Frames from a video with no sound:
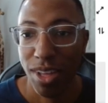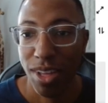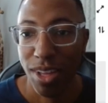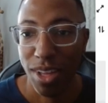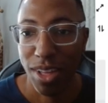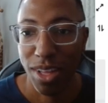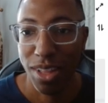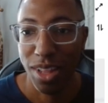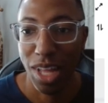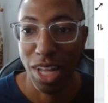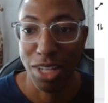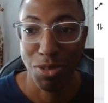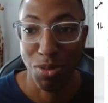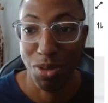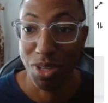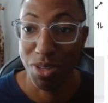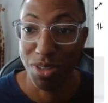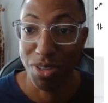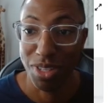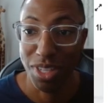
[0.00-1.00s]
That's what
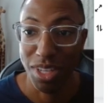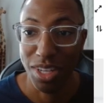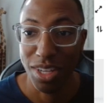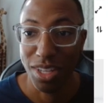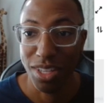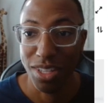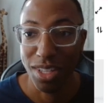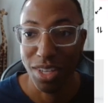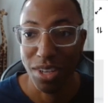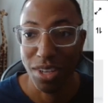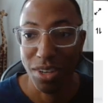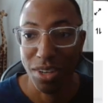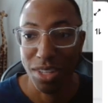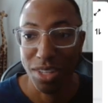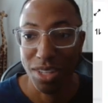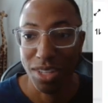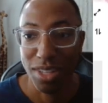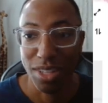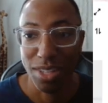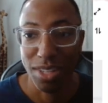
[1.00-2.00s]
you'll see. So
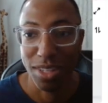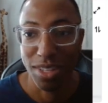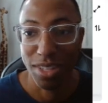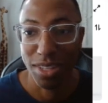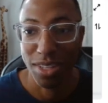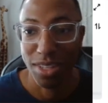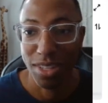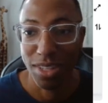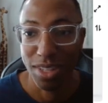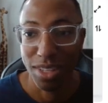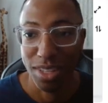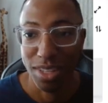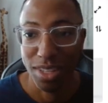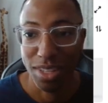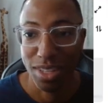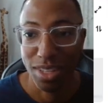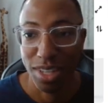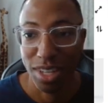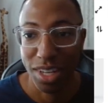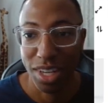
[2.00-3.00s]
it's
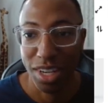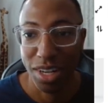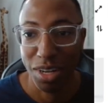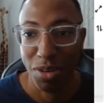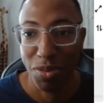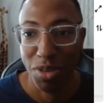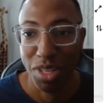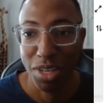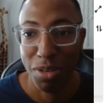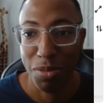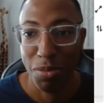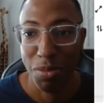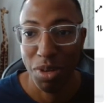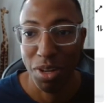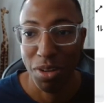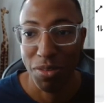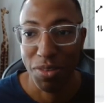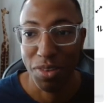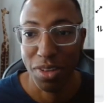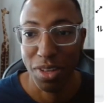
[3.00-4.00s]
just, again, a really good
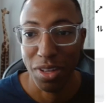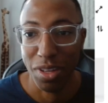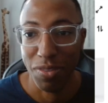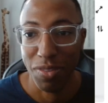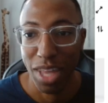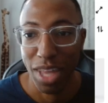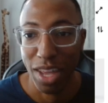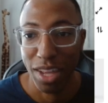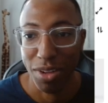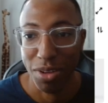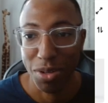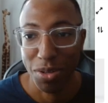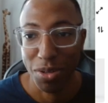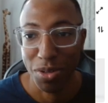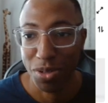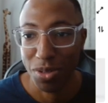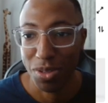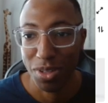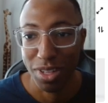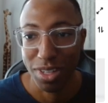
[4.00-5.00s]
benefit of that
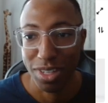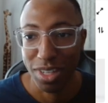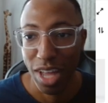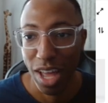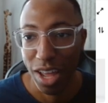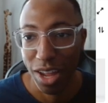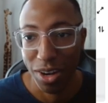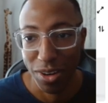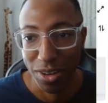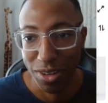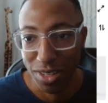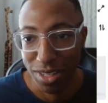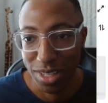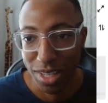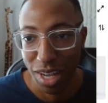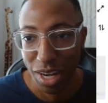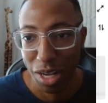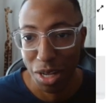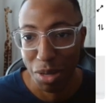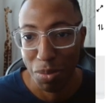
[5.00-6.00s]
whole entire
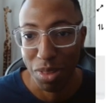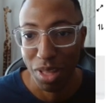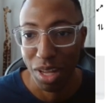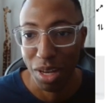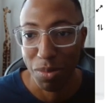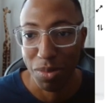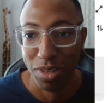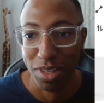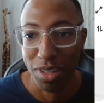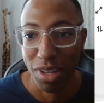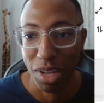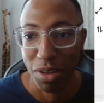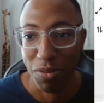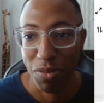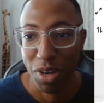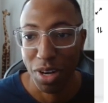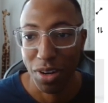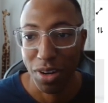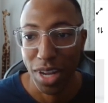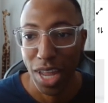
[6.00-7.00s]
setup that I'm just like
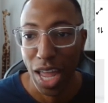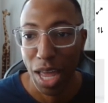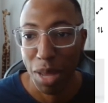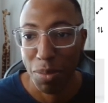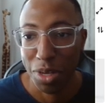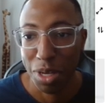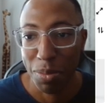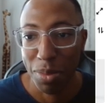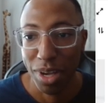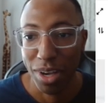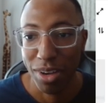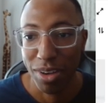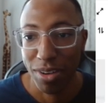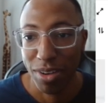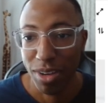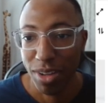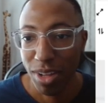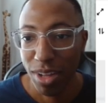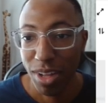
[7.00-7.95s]
very happy about.